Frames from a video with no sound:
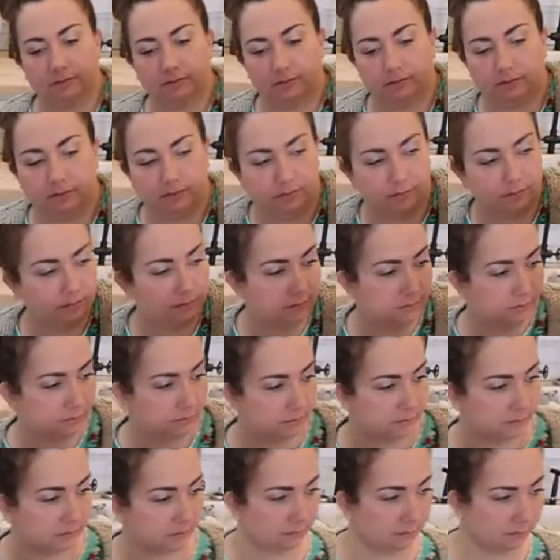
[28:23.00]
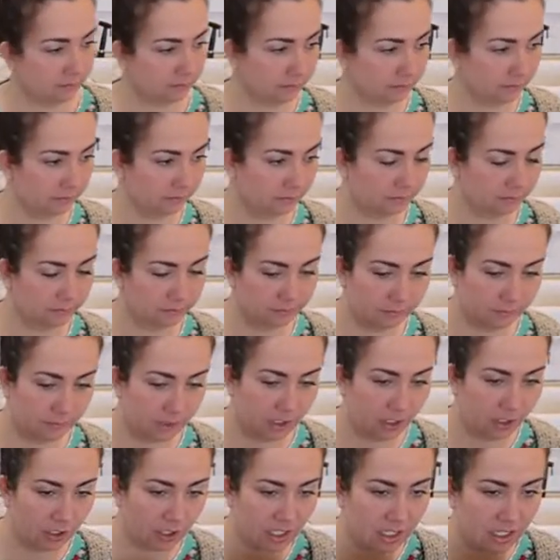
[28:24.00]

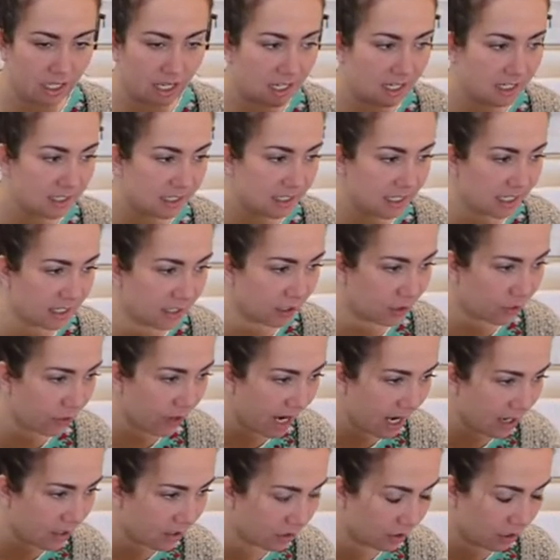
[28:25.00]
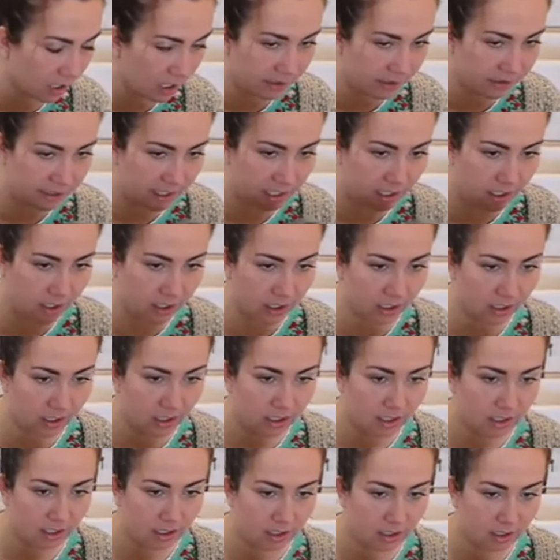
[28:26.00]
You can kind of see the crackle on there,
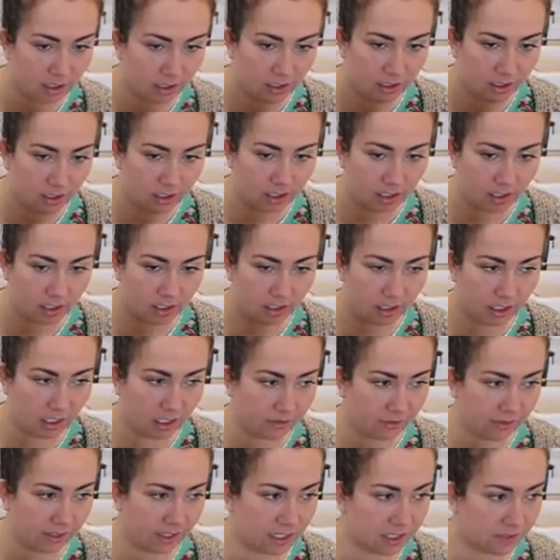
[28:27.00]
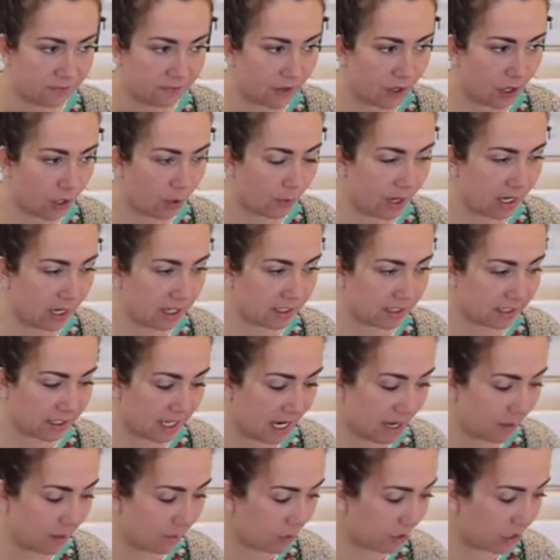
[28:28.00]
even as far away as the
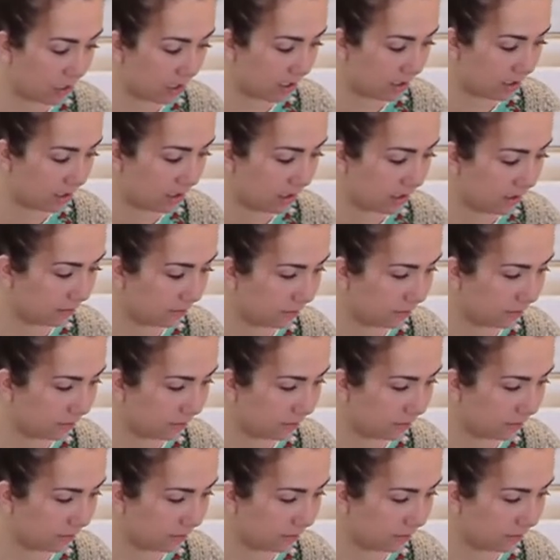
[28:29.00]
camera is.